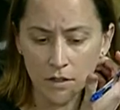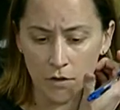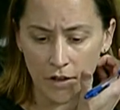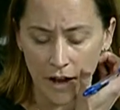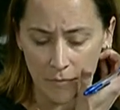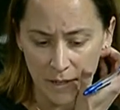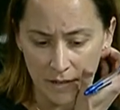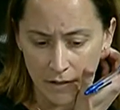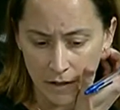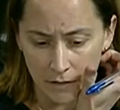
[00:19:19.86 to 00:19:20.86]
there have
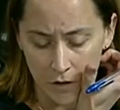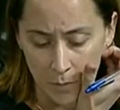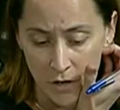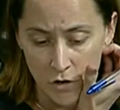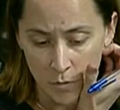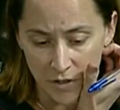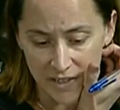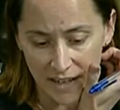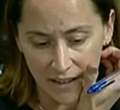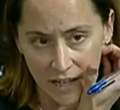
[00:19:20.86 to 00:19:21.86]
been
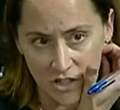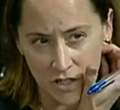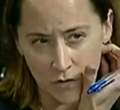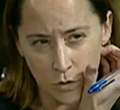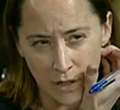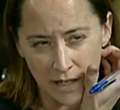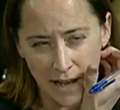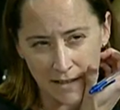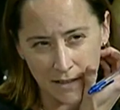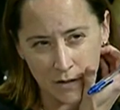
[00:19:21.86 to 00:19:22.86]
numerous allegations of chlorine
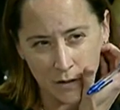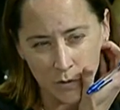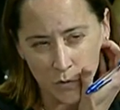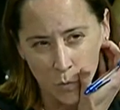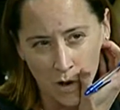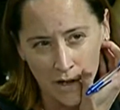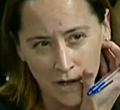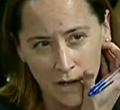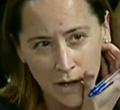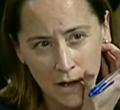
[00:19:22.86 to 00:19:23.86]
gas, and there was
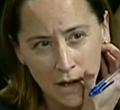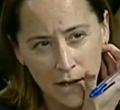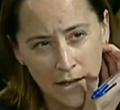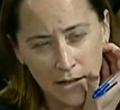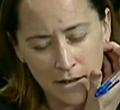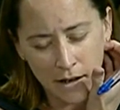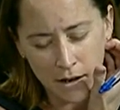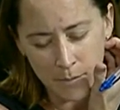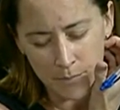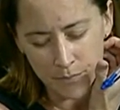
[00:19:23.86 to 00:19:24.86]
one in
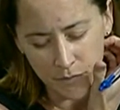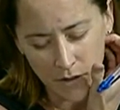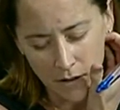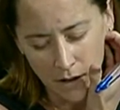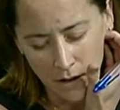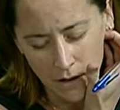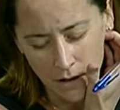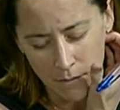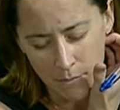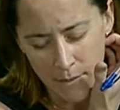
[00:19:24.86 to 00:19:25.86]

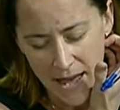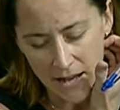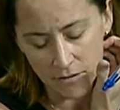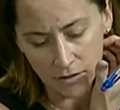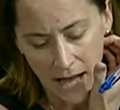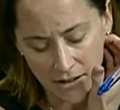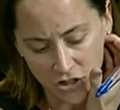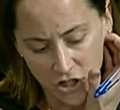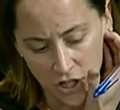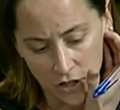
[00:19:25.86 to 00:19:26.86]
May of
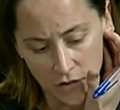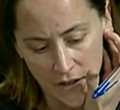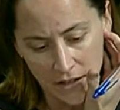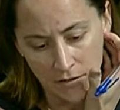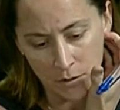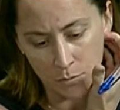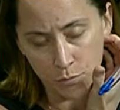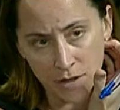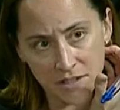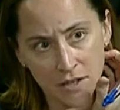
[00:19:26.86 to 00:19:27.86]
last year that even
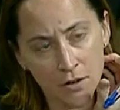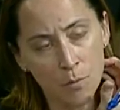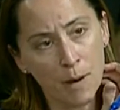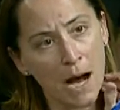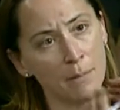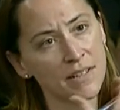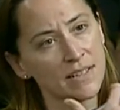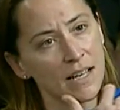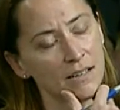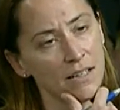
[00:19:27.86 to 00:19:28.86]
President Obama
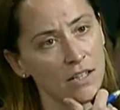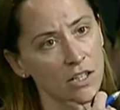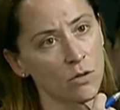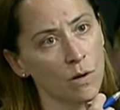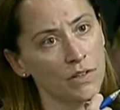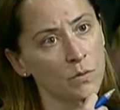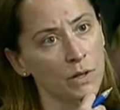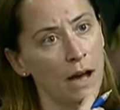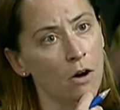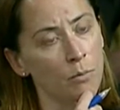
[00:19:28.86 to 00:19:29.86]
said that the U.S.
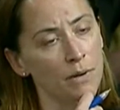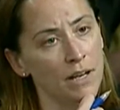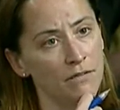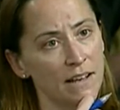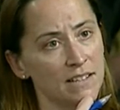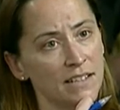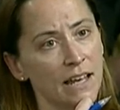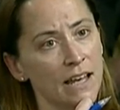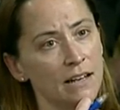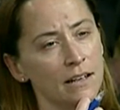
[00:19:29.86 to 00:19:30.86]
would help
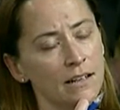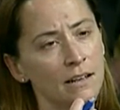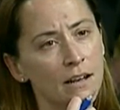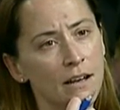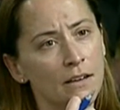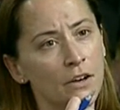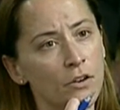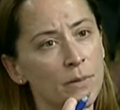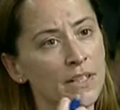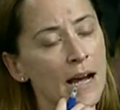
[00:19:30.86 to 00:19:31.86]
investigate. And there
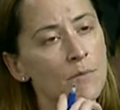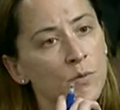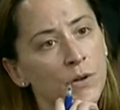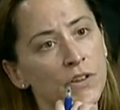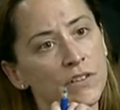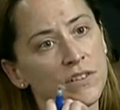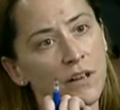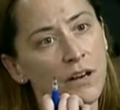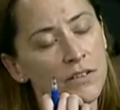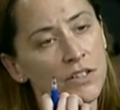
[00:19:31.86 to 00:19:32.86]
have been times where
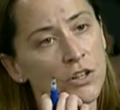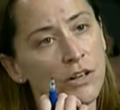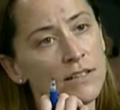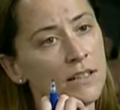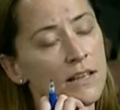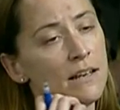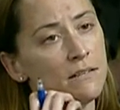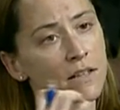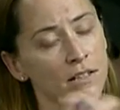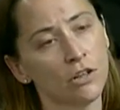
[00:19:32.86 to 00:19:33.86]
the
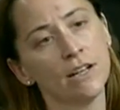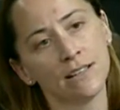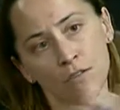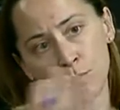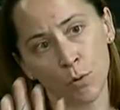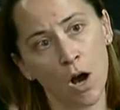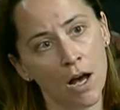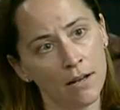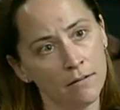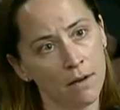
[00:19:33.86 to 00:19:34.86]
Syrians have
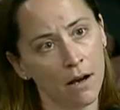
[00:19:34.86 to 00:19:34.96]
brought